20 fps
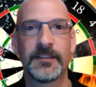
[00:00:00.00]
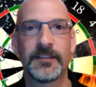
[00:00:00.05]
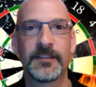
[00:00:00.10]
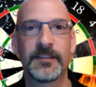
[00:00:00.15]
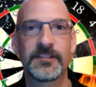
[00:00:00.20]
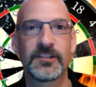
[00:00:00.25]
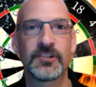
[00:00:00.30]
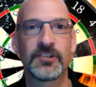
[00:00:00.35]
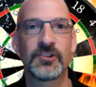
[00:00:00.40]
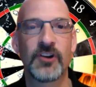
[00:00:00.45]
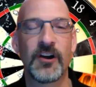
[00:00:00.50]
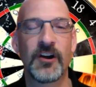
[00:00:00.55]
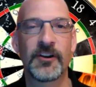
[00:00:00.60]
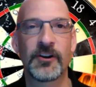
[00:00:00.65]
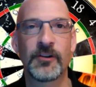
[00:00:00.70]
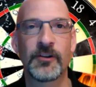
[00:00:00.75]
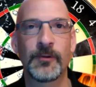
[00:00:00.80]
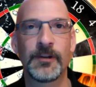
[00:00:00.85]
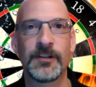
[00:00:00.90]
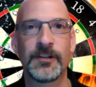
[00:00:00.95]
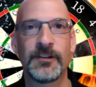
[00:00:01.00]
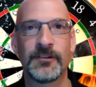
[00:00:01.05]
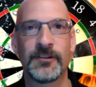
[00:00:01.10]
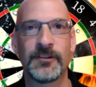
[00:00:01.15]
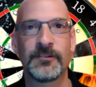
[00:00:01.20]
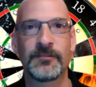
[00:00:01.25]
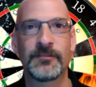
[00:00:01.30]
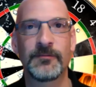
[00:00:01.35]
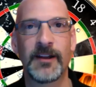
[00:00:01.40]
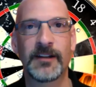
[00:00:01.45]
This is Shawn Irwin, your
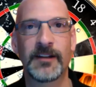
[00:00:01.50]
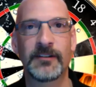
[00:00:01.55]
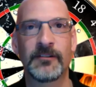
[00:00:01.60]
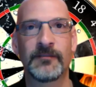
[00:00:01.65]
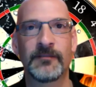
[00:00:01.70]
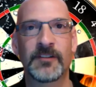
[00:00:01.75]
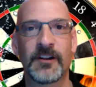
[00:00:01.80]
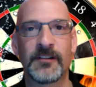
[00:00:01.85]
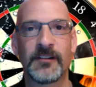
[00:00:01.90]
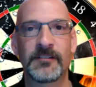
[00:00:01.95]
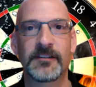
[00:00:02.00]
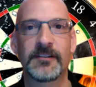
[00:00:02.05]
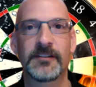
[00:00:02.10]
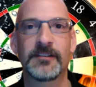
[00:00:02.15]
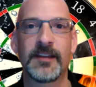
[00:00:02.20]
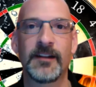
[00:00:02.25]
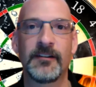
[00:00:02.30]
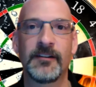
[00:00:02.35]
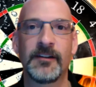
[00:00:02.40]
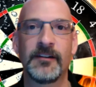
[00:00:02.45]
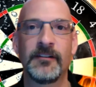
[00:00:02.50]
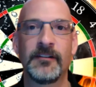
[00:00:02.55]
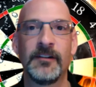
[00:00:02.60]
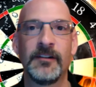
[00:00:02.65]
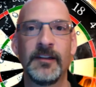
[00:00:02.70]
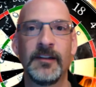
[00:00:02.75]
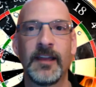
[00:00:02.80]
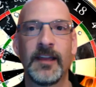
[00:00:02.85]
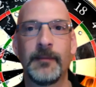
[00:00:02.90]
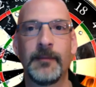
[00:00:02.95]
Youth Director of Darts Ontario,
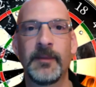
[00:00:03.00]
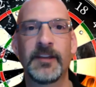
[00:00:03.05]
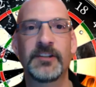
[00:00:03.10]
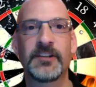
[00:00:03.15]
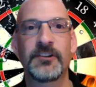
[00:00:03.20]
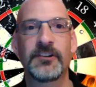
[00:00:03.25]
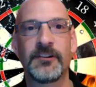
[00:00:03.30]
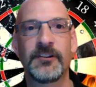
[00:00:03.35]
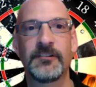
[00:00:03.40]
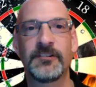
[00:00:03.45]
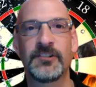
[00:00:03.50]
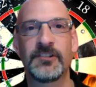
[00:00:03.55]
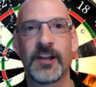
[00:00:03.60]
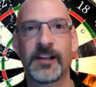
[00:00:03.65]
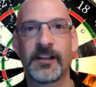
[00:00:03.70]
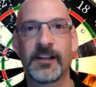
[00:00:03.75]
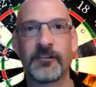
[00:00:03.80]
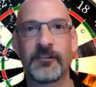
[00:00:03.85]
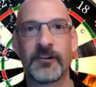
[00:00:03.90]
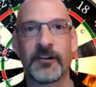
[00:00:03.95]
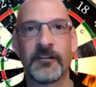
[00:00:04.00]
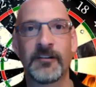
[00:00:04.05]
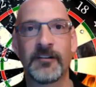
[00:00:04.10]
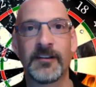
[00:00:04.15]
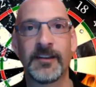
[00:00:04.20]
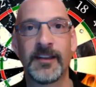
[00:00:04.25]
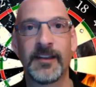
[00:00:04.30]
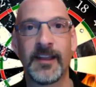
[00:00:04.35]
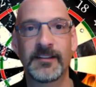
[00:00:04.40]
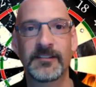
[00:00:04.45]
and make sure you check out our
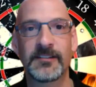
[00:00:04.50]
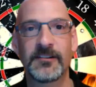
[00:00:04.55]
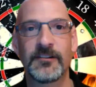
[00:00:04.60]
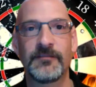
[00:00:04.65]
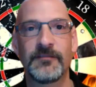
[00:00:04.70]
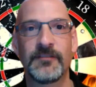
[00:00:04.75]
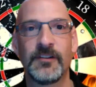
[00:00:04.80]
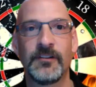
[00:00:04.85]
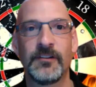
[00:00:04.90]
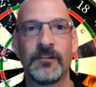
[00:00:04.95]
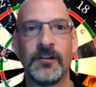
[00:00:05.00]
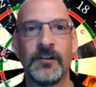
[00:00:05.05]
next interview